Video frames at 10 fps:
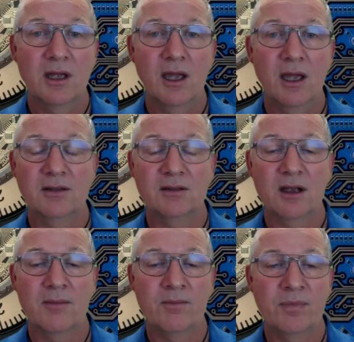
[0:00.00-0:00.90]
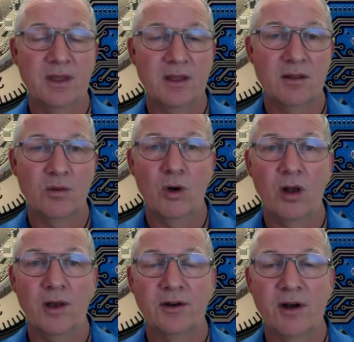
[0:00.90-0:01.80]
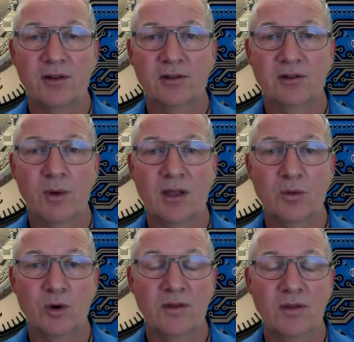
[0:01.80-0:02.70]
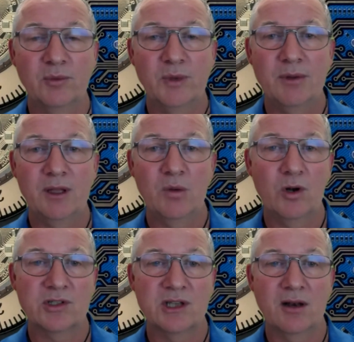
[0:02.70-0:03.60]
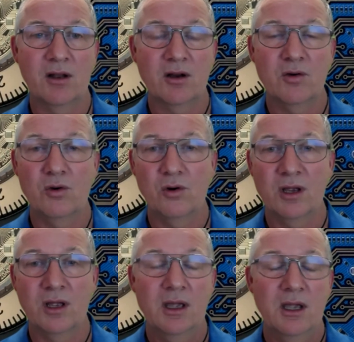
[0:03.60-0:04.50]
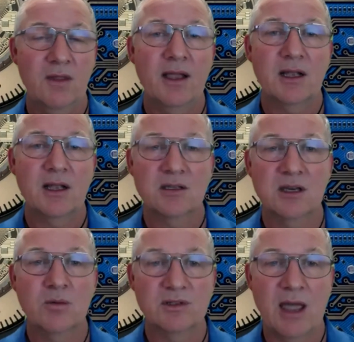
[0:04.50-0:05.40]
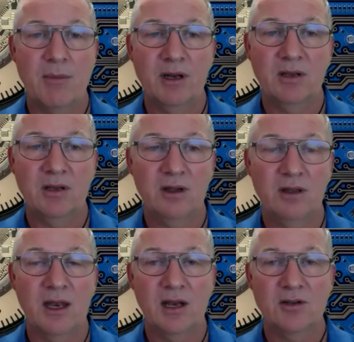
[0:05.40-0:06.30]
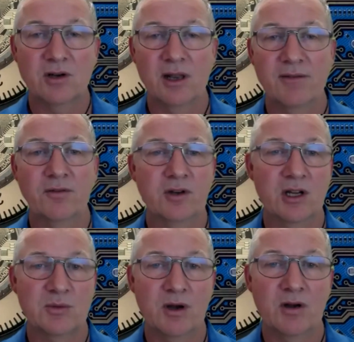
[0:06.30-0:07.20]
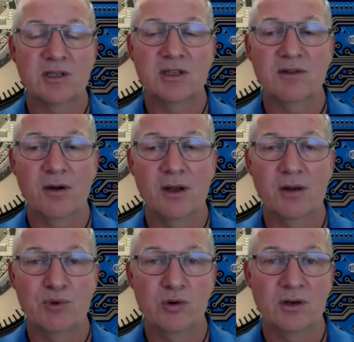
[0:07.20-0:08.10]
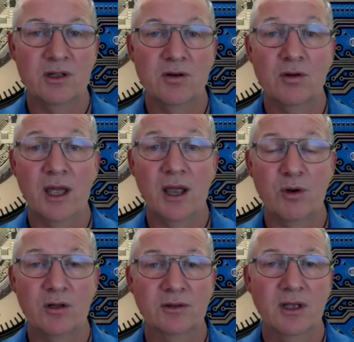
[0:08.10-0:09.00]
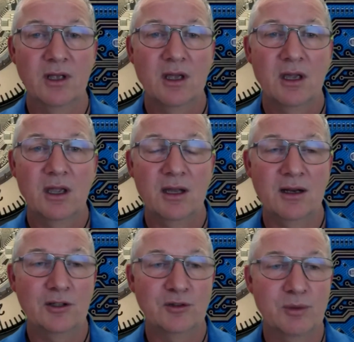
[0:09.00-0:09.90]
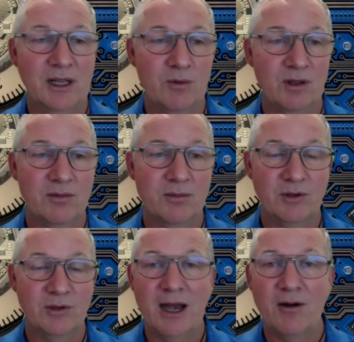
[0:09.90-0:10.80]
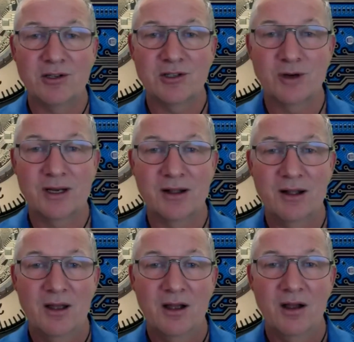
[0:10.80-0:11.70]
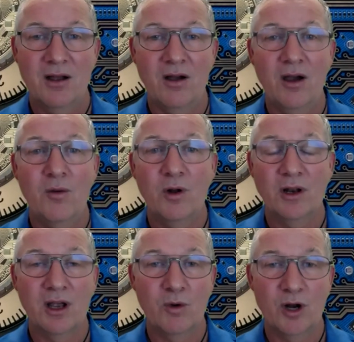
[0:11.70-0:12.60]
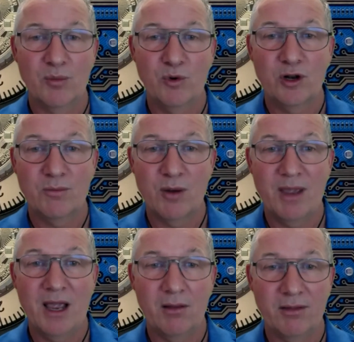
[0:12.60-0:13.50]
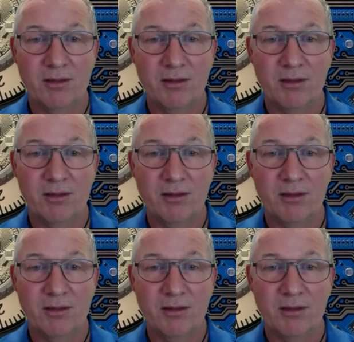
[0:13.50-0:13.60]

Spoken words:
at the wallet addresses around the world. There's people that watch that like a hawk, and they can see what's happening. So that extra level of transparency is very important in all our worlds. And ultimately, with what Darren's doing, I want to know what I put in my mouth.